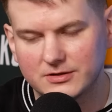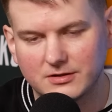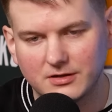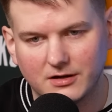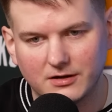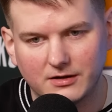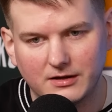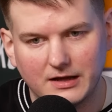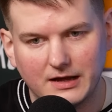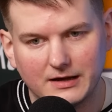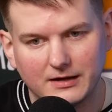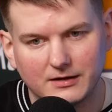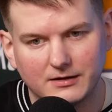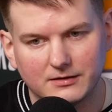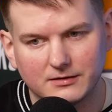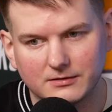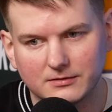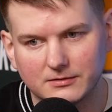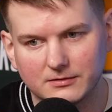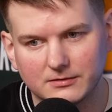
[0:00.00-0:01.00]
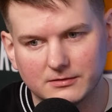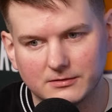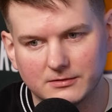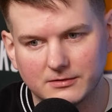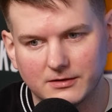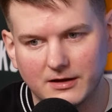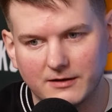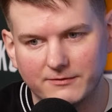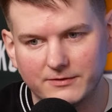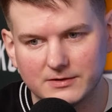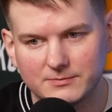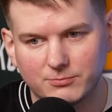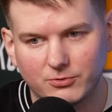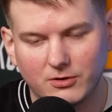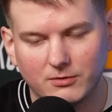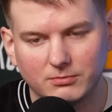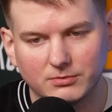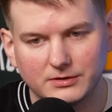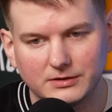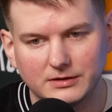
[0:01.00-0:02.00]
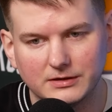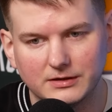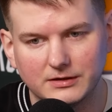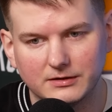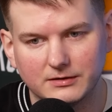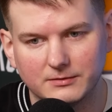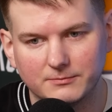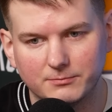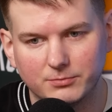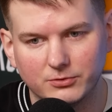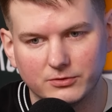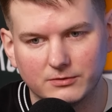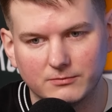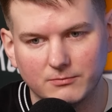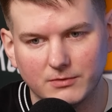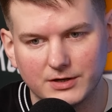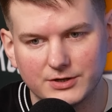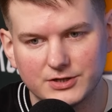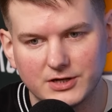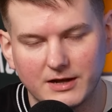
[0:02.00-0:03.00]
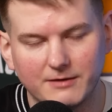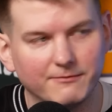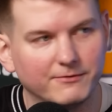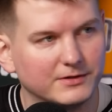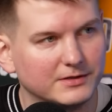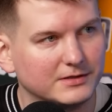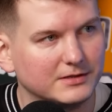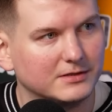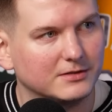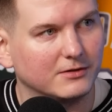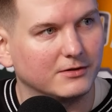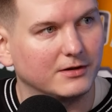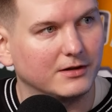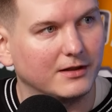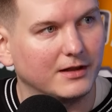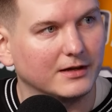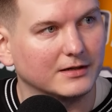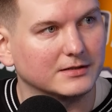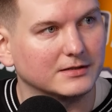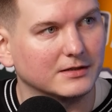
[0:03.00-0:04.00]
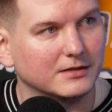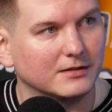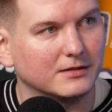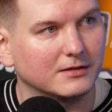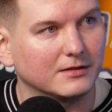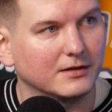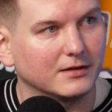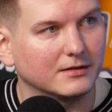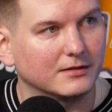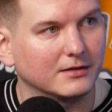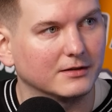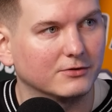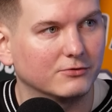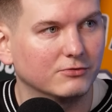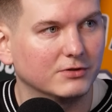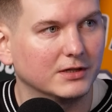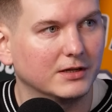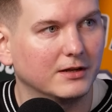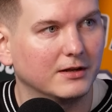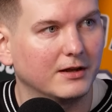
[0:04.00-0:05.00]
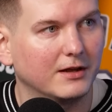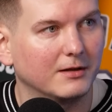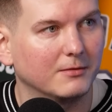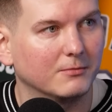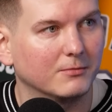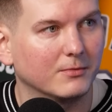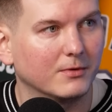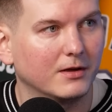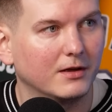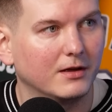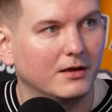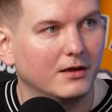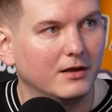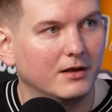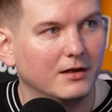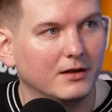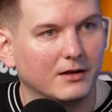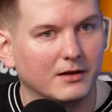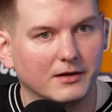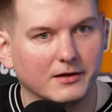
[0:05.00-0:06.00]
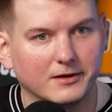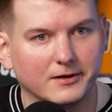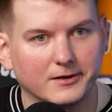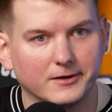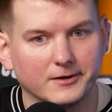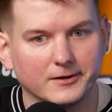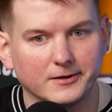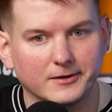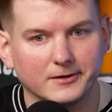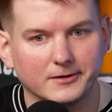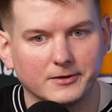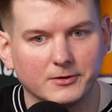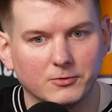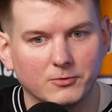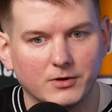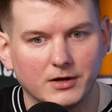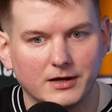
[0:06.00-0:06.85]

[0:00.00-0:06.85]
I just thought like FS probably didn't put much emphasis on Aleksa. Like they treated him the